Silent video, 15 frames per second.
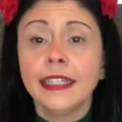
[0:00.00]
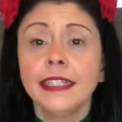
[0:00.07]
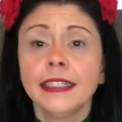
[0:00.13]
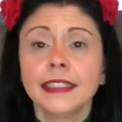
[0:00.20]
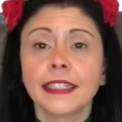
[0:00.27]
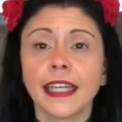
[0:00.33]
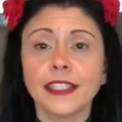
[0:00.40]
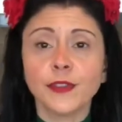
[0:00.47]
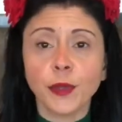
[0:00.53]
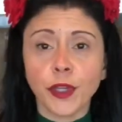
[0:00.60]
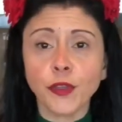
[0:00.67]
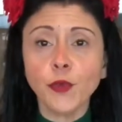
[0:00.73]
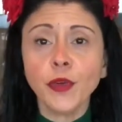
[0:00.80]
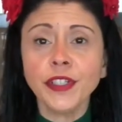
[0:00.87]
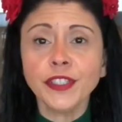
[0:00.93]
Guys, what
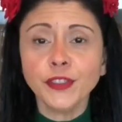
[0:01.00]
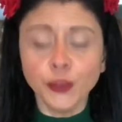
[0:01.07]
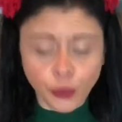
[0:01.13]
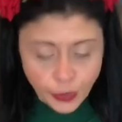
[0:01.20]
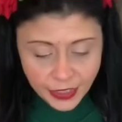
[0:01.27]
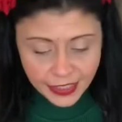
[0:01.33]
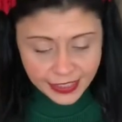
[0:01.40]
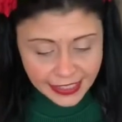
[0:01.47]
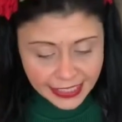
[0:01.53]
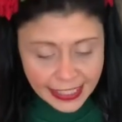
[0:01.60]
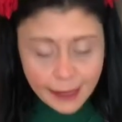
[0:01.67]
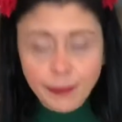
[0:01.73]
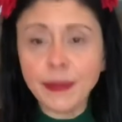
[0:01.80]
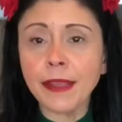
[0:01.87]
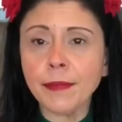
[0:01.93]
you want to do is
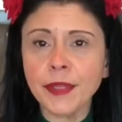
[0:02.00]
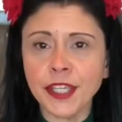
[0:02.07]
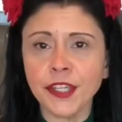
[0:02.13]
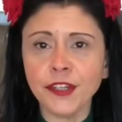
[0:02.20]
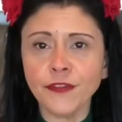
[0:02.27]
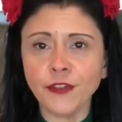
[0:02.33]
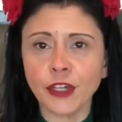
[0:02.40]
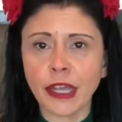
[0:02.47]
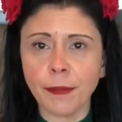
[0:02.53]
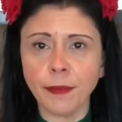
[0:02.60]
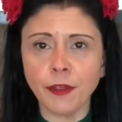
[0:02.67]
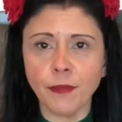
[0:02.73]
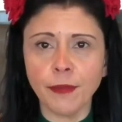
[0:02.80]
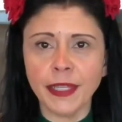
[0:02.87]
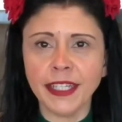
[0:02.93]
keep them here for a couple
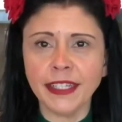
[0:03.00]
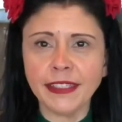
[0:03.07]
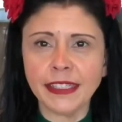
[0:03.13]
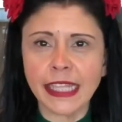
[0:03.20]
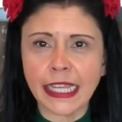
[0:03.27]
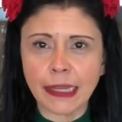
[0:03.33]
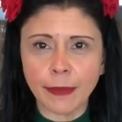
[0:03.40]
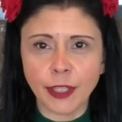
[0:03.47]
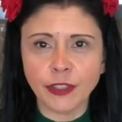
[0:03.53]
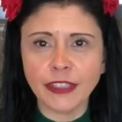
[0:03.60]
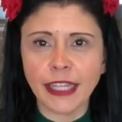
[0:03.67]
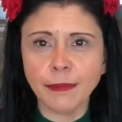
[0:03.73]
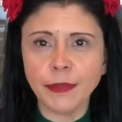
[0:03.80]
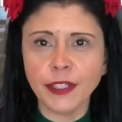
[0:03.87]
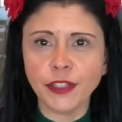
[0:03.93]
of minutes, like about
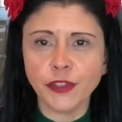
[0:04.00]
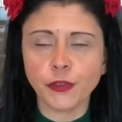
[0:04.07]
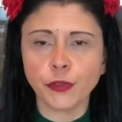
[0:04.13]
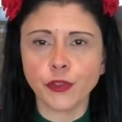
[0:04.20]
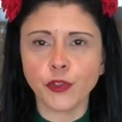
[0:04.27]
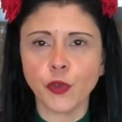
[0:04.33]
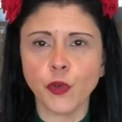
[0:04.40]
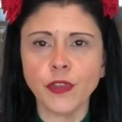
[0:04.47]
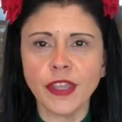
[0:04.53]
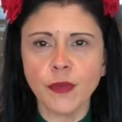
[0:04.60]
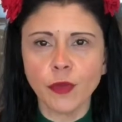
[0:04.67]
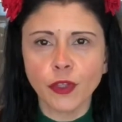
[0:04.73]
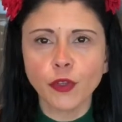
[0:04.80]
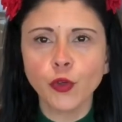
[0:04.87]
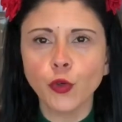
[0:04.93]
10 minutes or so. They
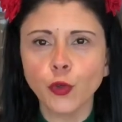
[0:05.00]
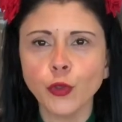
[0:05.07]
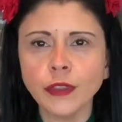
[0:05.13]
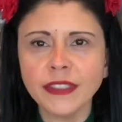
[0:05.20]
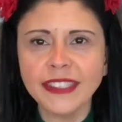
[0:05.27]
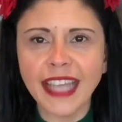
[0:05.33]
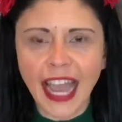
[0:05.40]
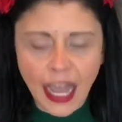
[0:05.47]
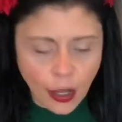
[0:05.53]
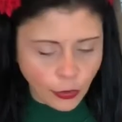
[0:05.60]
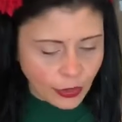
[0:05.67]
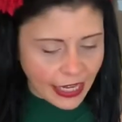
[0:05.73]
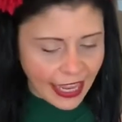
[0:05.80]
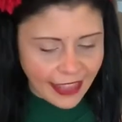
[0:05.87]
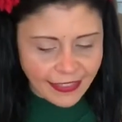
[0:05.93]
will cool down
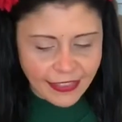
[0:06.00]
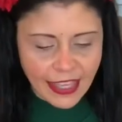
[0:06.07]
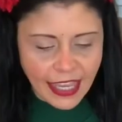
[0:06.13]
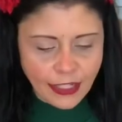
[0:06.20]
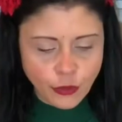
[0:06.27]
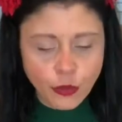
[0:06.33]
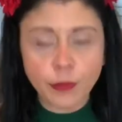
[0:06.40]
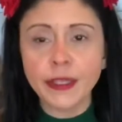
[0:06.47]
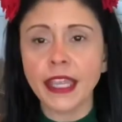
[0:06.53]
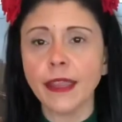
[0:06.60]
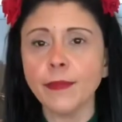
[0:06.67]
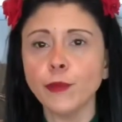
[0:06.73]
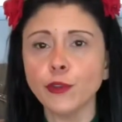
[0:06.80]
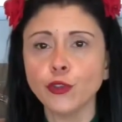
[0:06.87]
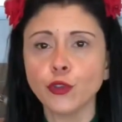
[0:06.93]
and then you'll be
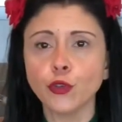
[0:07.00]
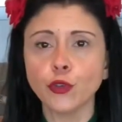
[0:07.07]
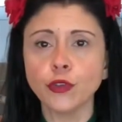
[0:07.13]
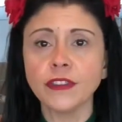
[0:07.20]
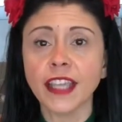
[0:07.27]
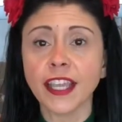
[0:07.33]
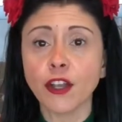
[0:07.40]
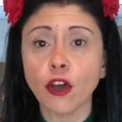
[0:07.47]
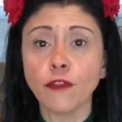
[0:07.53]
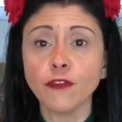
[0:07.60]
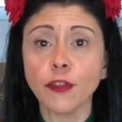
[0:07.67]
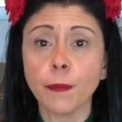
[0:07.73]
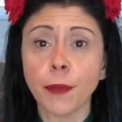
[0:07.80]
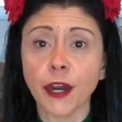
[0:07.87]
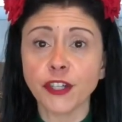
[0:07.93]
able to take off the
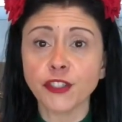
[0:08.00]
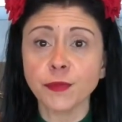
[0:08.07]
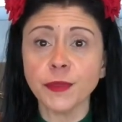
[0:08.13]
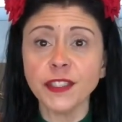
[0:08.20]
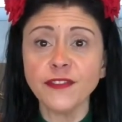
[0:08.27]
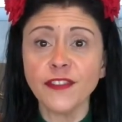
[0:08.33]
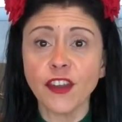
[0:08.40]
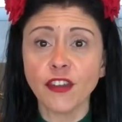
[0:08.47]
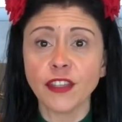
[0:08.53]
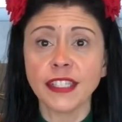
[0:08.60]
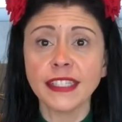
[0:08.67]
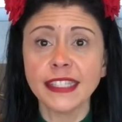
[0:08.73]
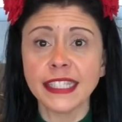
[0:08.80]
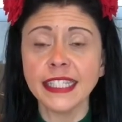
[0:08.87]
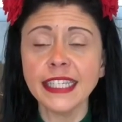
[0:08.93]
parchment very
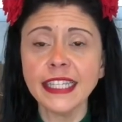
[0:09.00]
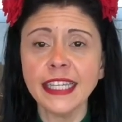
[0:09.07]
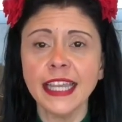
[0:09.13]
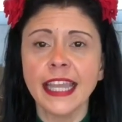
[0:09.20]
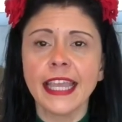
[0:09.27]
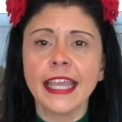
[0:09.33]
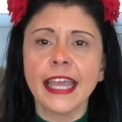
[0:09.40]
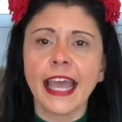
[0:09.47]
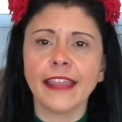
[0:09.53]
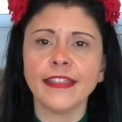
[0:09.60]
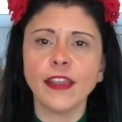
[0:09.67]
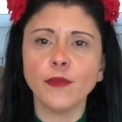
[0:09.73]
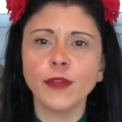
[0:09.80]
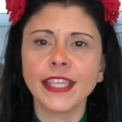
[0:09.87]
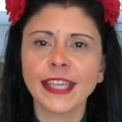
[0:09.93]
easily. And
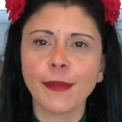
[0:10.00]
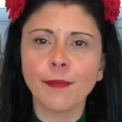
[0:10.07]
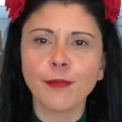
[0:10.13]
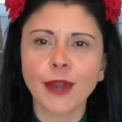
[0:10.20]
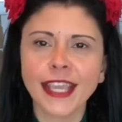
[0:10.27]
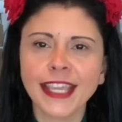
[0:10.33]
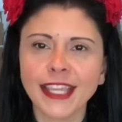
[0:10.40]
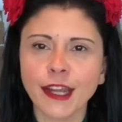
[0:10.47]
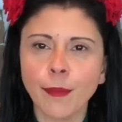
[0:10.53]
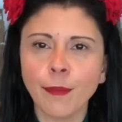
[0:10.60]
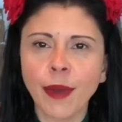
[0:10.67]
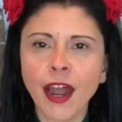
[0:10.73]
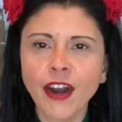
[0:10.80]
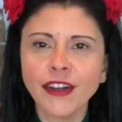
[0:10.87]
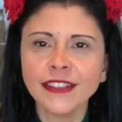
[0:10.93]
then we can break it
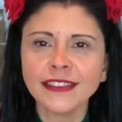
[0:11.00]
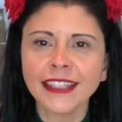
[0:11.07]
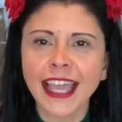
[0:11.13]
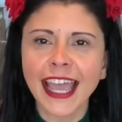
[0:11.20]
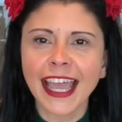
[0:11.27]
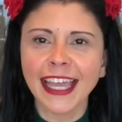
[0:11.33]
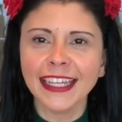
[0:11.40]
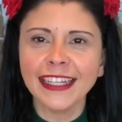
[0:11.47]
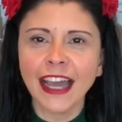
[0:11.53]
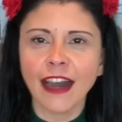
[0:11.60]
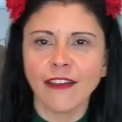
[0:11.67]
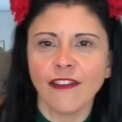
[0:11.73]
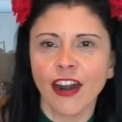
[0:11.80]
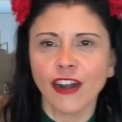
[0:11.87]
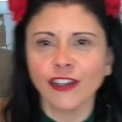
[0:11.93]
apart and
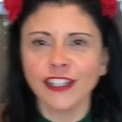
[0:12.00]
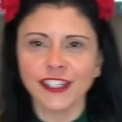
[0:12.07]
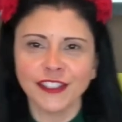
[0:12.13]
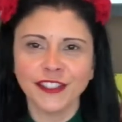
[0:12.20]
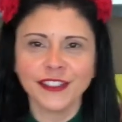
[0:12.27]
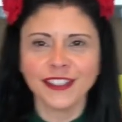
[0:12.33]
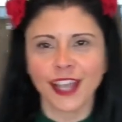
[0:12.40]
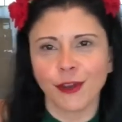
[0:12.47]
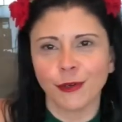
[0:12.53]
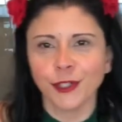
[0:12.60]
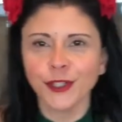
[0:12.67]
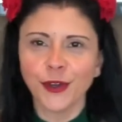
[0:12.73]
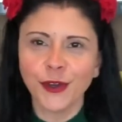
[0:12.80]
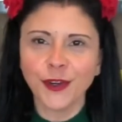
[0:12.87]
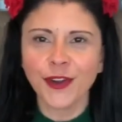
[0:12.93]
have our little
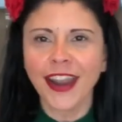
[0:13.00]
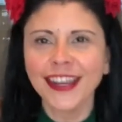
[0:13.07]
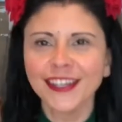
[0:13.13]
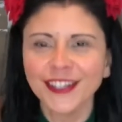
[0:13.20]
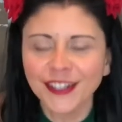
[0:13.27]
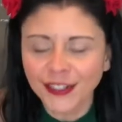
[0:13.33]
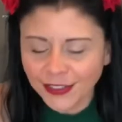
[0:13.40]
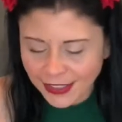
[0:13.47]
sourdough crackers.